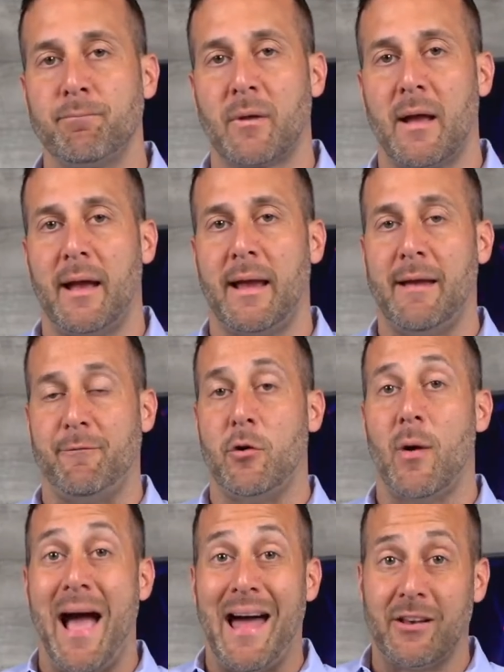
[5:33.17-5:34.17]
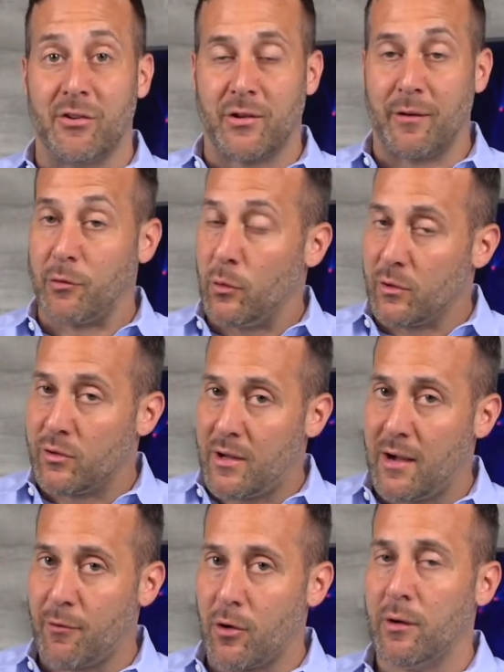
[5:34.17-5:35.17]
Okay, if you add yourself to a
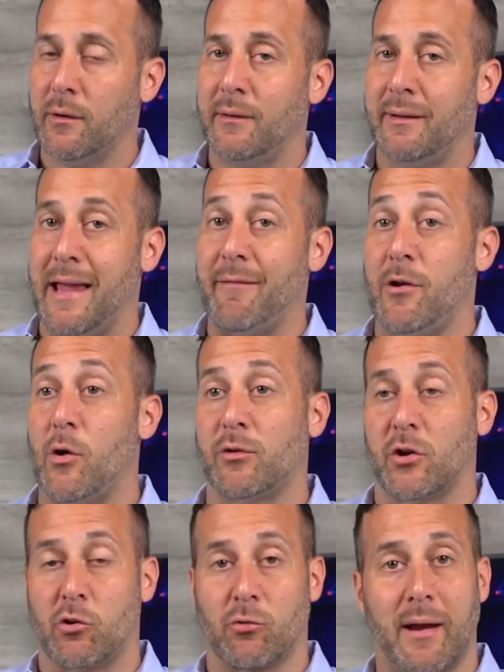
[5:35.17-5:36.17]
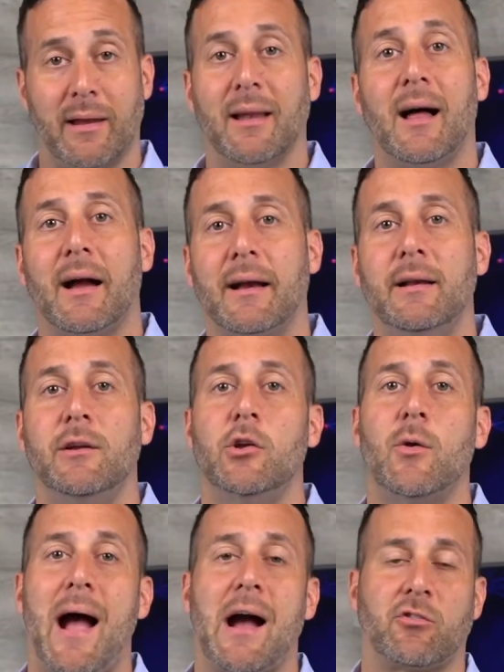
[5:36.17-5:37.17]
Discover, even though it's a great line, you
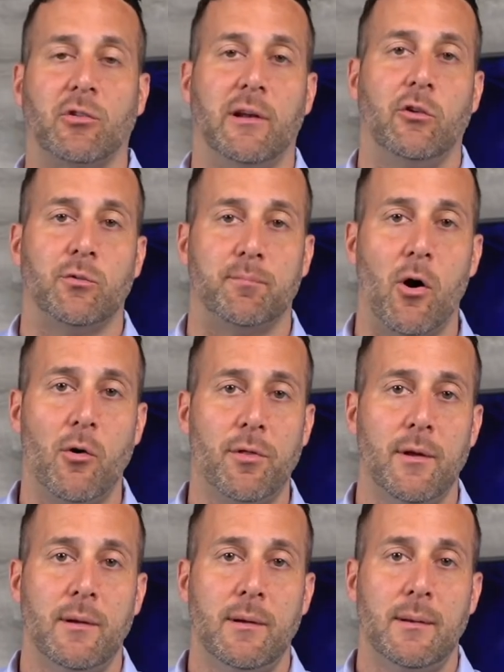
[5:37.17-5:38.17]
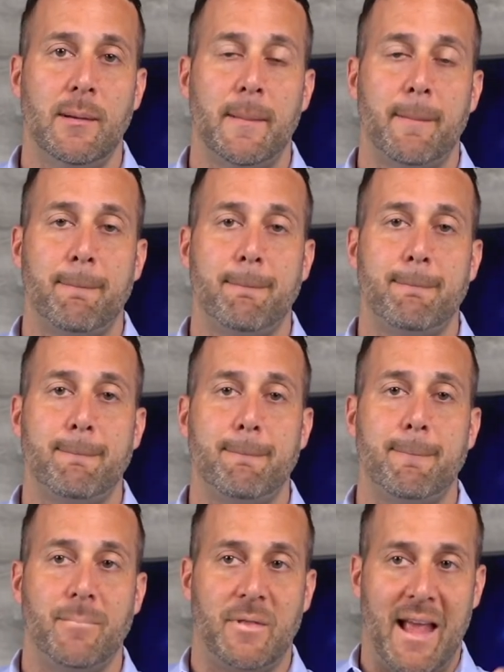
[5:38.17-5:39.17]
actually lose both
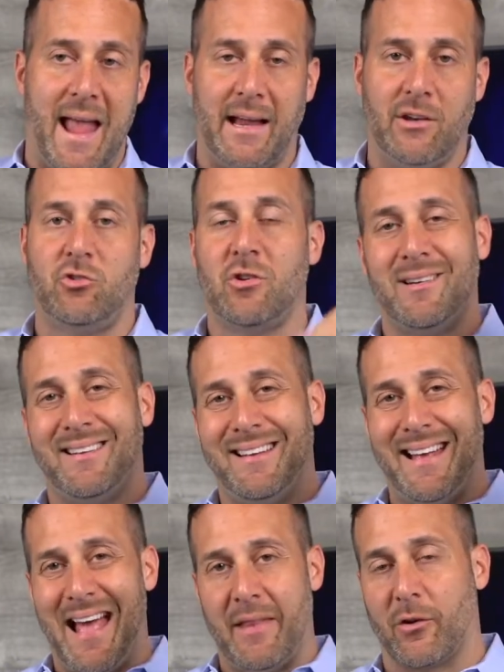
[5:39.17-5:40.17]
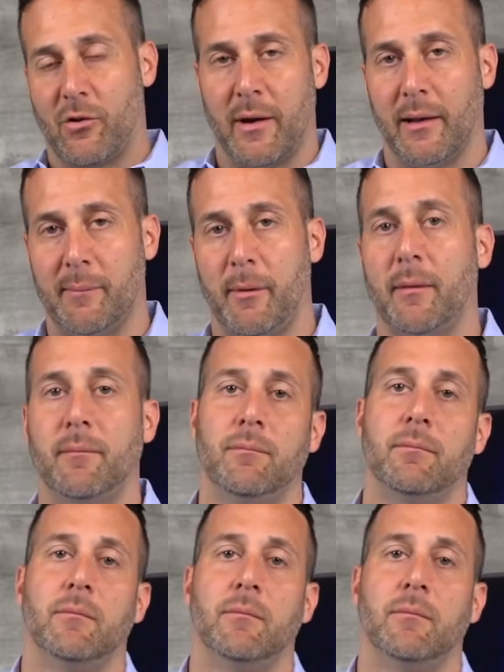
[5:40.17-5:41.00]
the age and the credit limit.